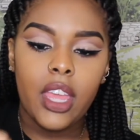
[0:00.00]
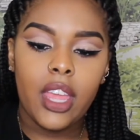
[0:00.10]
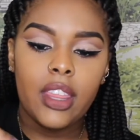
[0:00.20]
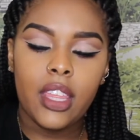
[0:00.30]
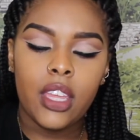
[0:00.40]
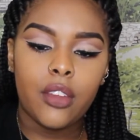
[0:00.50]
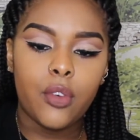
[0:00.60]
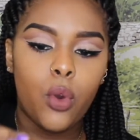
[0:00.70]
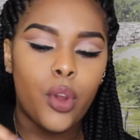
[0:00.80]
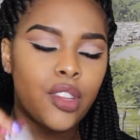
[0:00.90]
And then
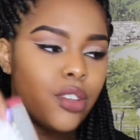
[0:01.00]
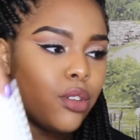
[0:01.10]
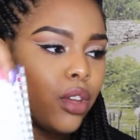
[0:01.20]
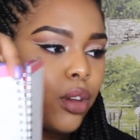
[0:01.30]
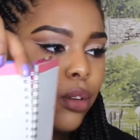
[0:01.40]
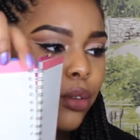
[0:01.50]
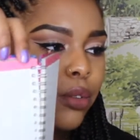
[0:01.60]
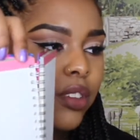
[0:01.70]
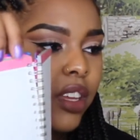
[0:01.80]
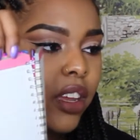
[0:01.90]
of course, you know,
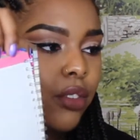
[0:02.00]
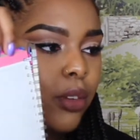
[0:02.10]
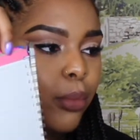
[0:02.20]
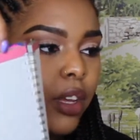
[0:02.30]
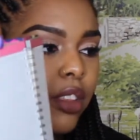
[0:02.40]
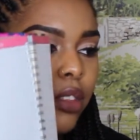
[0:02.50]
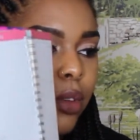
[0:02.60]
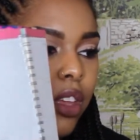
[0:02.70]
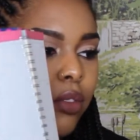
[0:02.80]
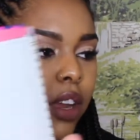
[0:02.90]
every month you can